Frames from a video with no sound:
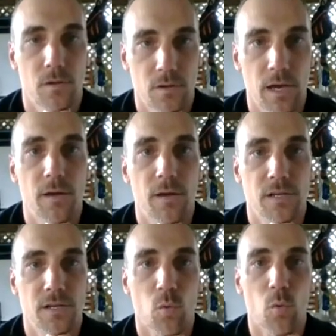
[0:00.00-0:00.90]
Yeah.
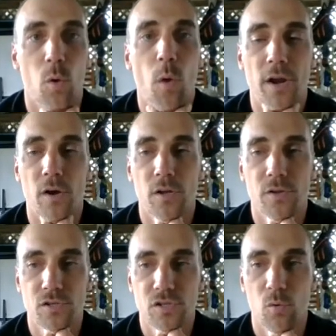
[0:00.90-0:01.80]
So
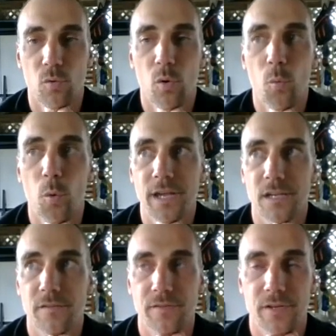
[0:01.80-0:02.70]
so we'll work
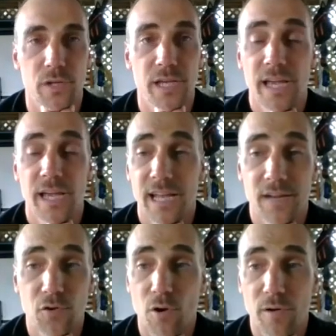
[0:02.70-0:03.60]
individually, and if
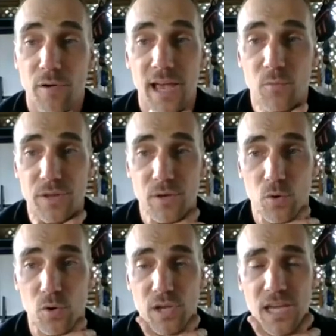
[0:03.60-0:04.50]
you're okay with it, we'll
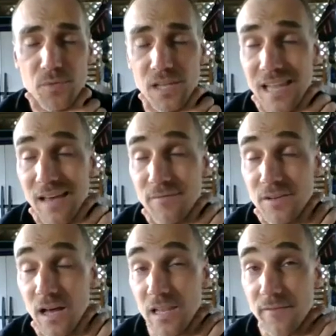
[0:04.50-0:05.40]
keep the
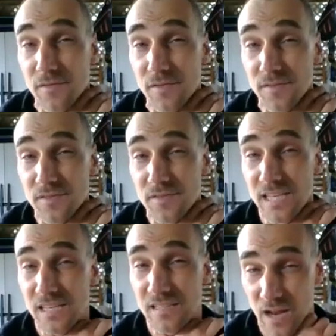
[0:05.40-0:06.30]
11:15.
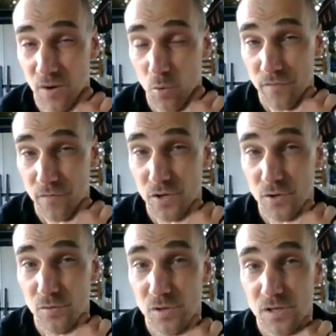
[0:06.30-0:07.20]
Does that work for you?